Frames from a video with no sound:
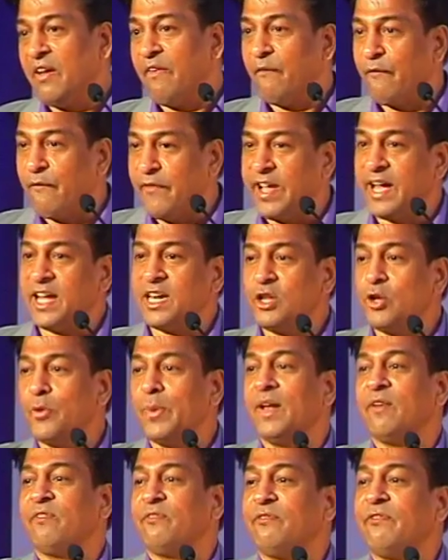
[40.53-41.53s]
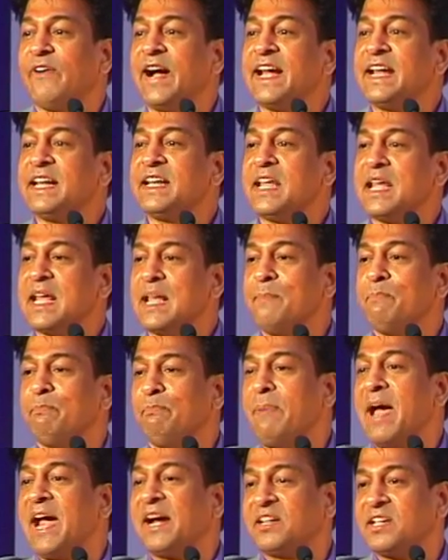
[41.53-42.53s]
where you will find
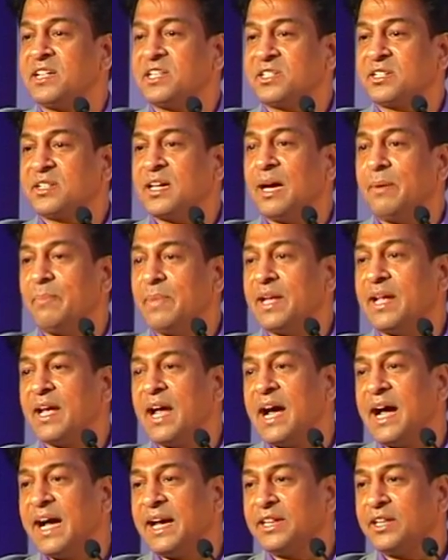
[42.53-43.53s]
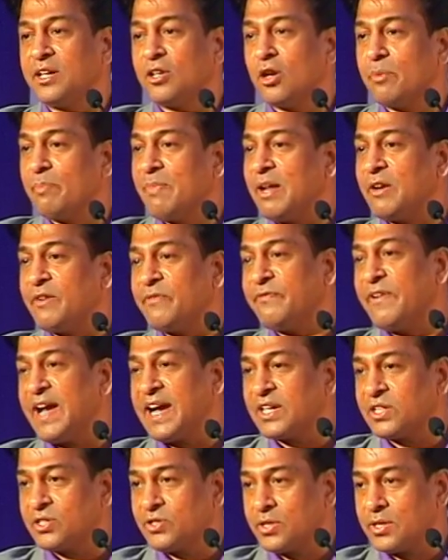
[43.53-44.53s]
impact is coming either on
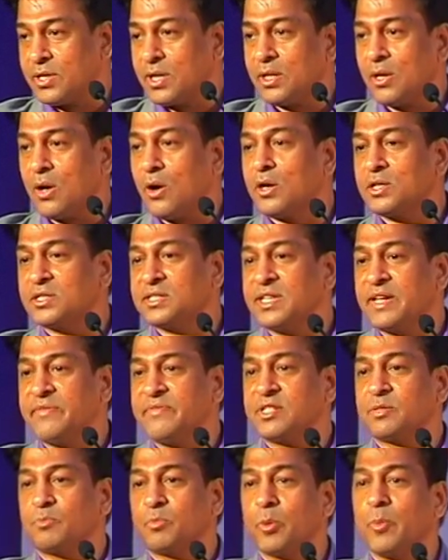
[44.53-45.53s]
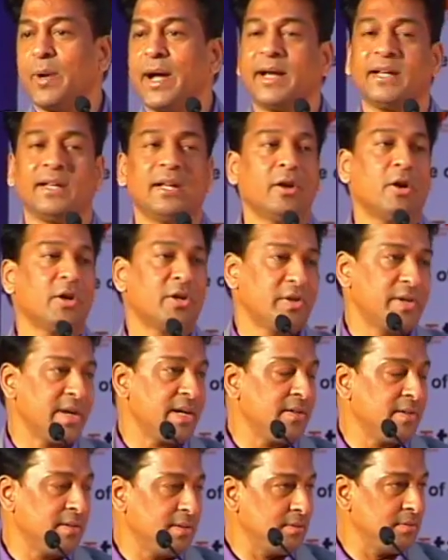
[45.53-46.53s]
manufacturer or service provider or
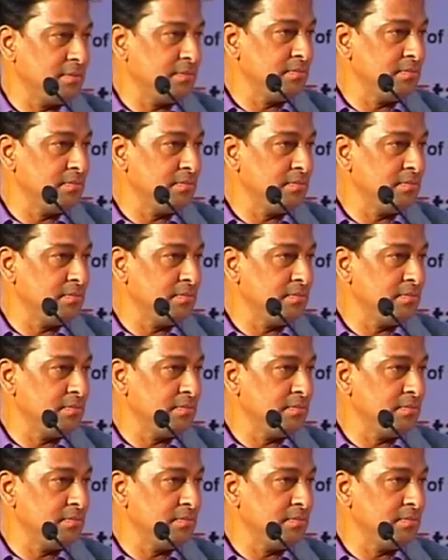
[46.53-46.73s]
trader.